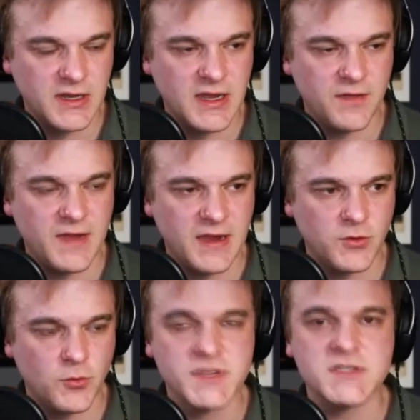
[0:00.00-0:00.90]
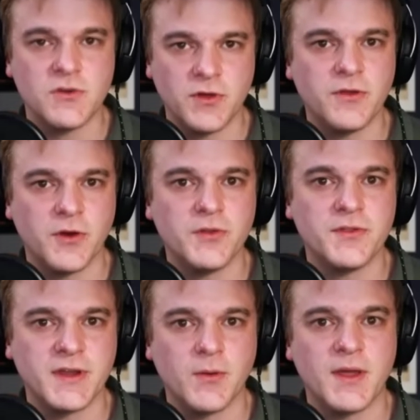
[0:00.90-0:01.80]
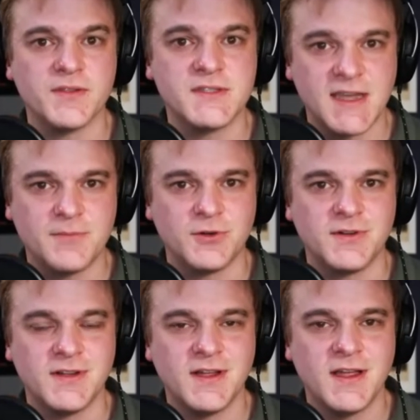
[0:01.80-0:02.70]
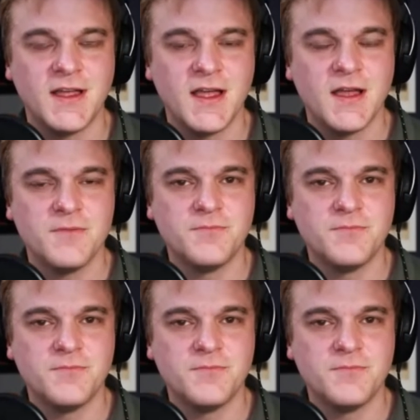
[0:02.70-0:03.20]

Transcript: if everyone's doing their own thing around the table Mm.